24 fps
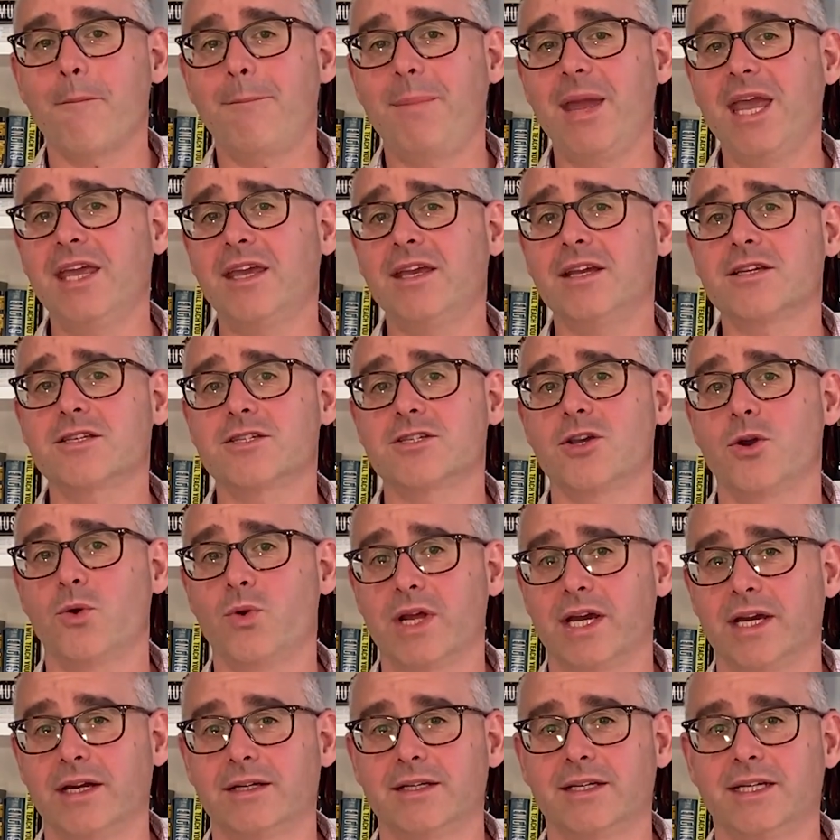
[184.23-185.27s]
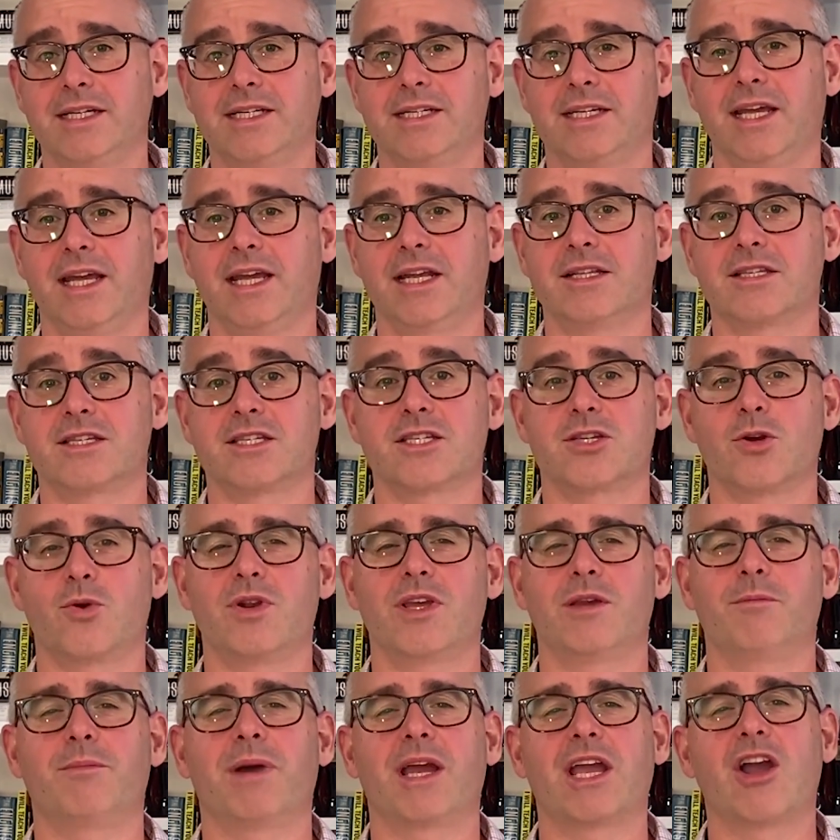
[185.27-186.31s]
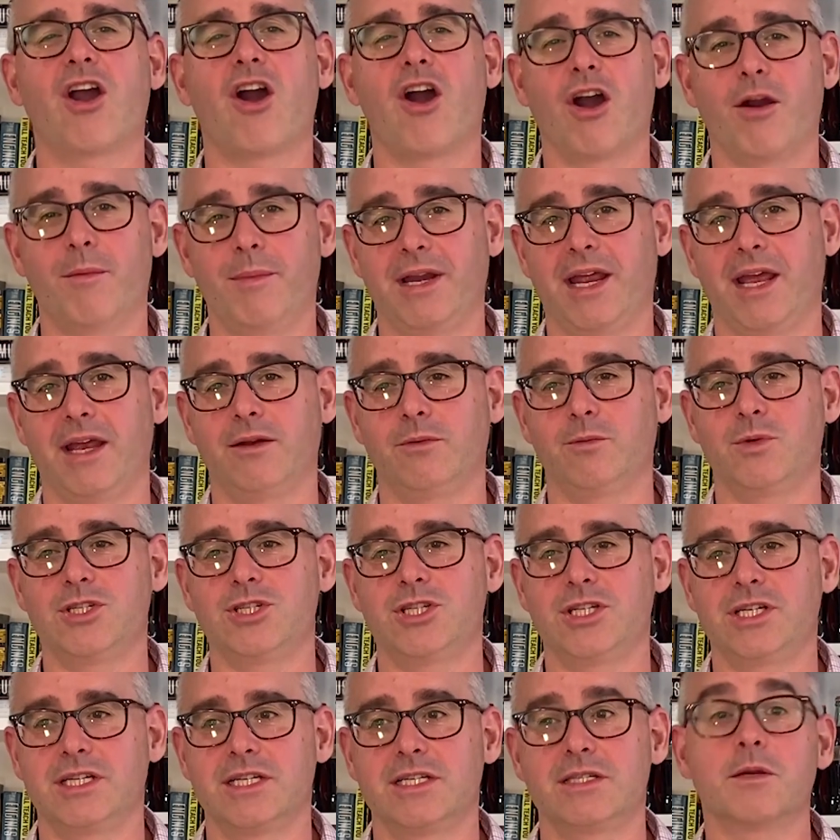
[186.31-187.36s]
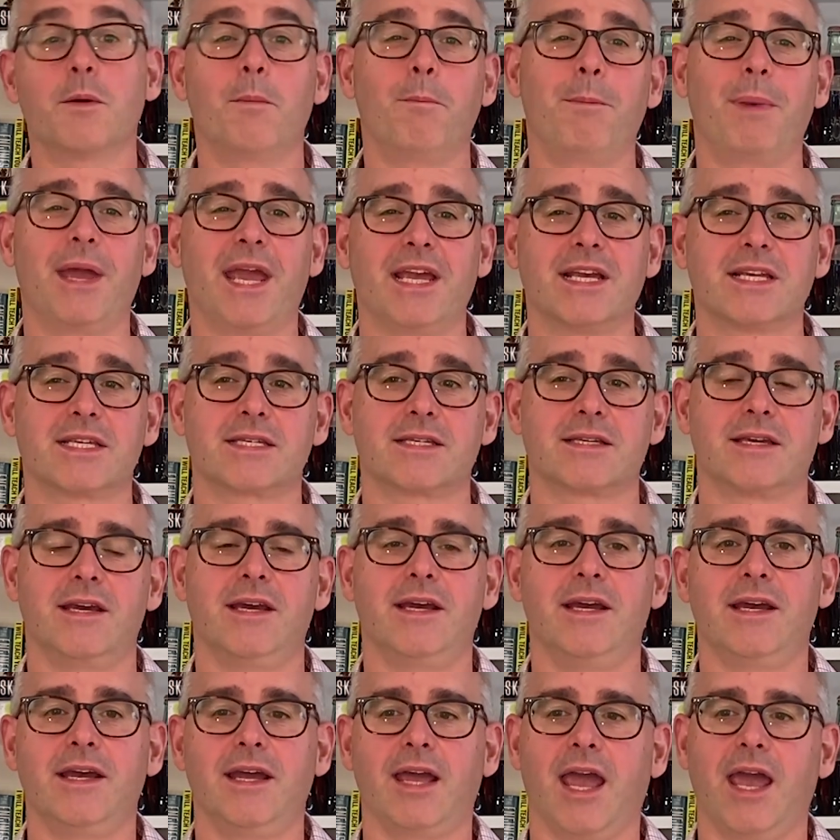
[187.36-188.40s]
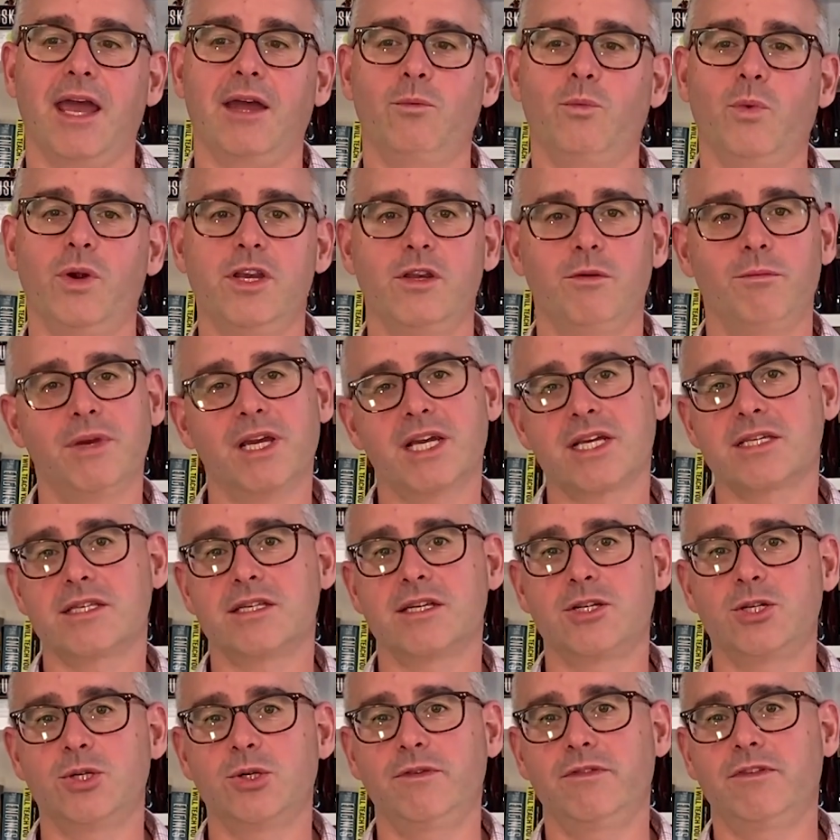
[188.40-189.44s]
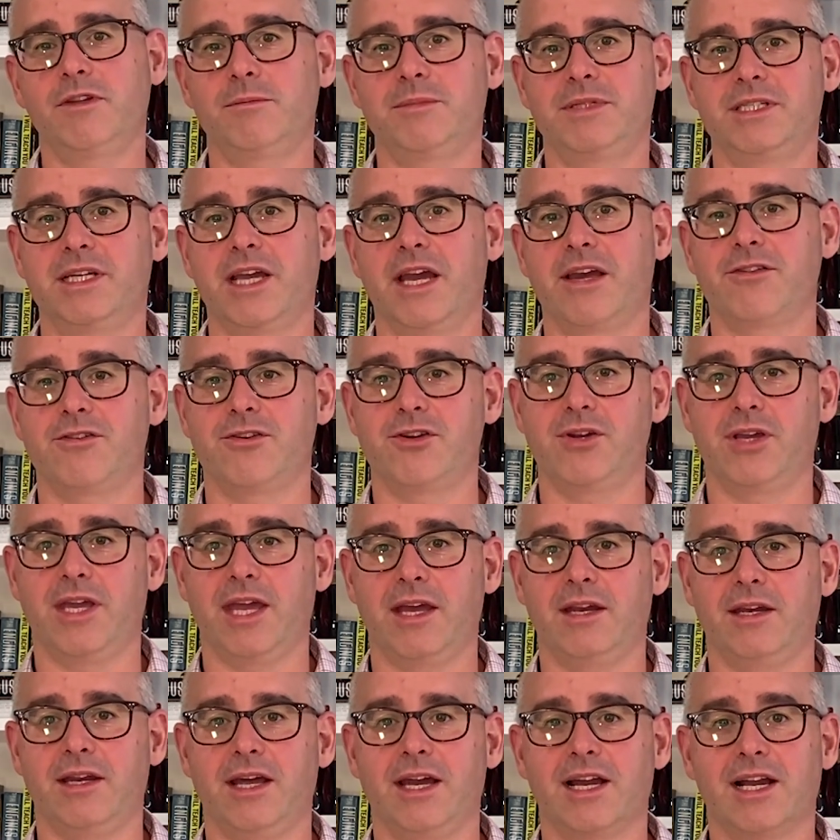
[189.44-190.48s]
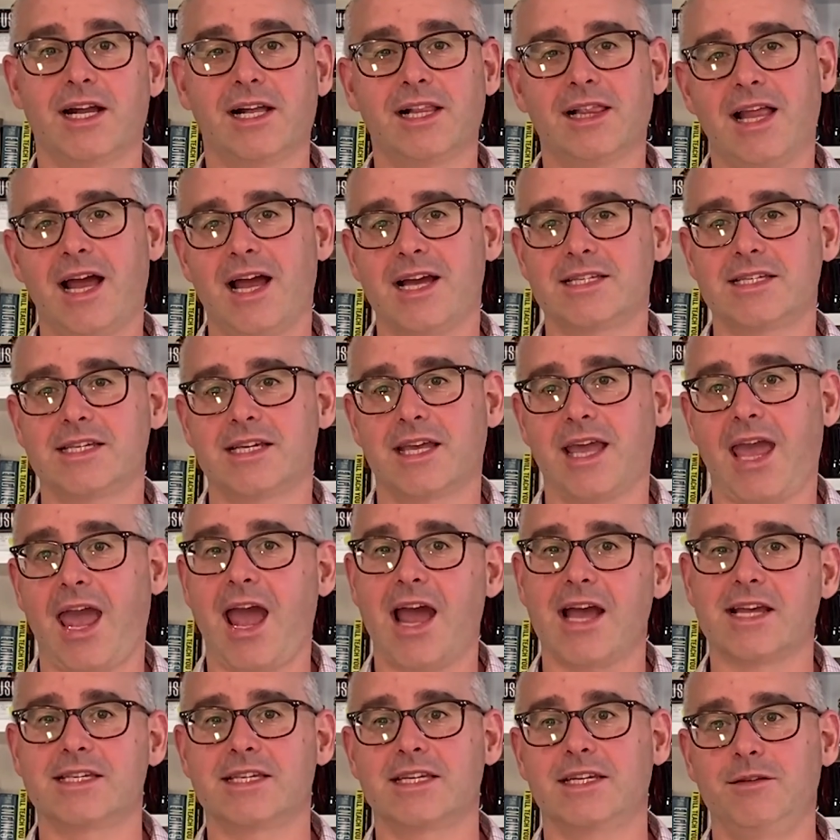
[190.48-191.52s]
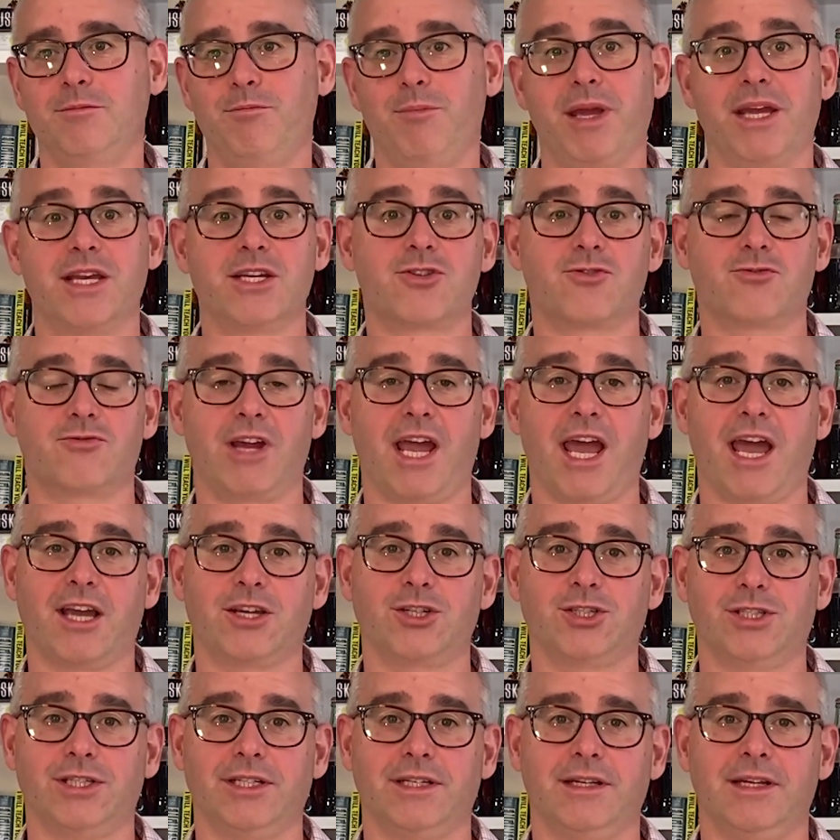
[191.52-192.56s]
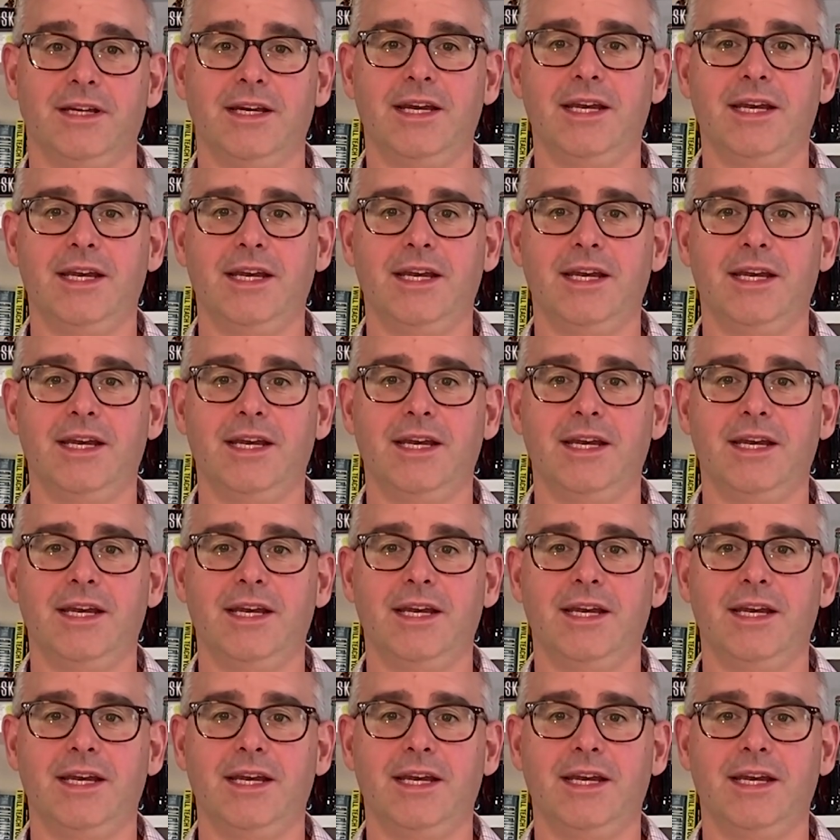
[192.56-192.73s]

Baking soda contains sodium bicarbonate, which is a base. And when you mix the two of them together, you get a classic acid-base reaction.